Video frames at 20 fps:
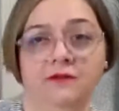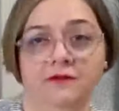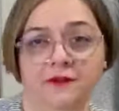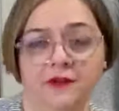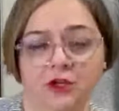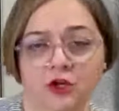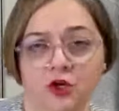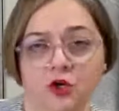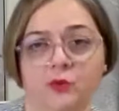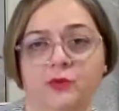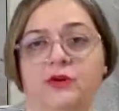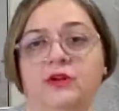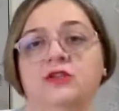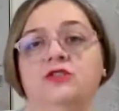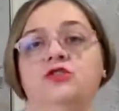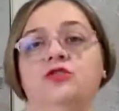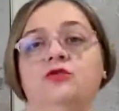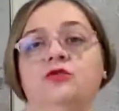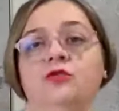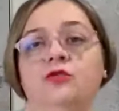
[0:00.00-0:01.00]

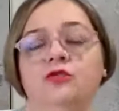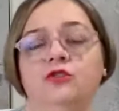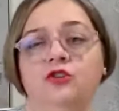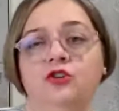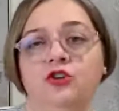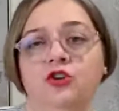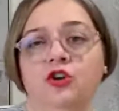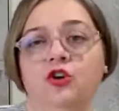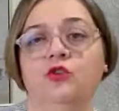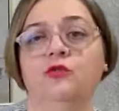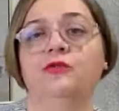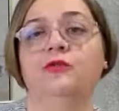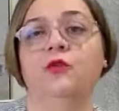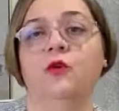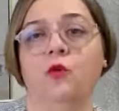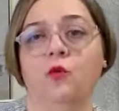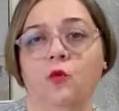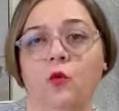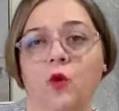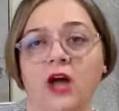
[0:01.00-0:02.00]
fingerprints. You don't know
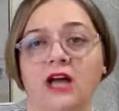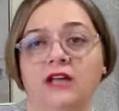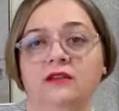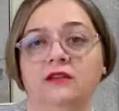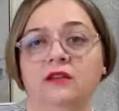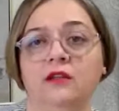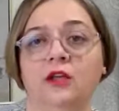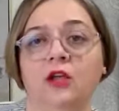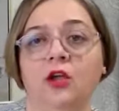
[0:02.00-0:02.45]
for what.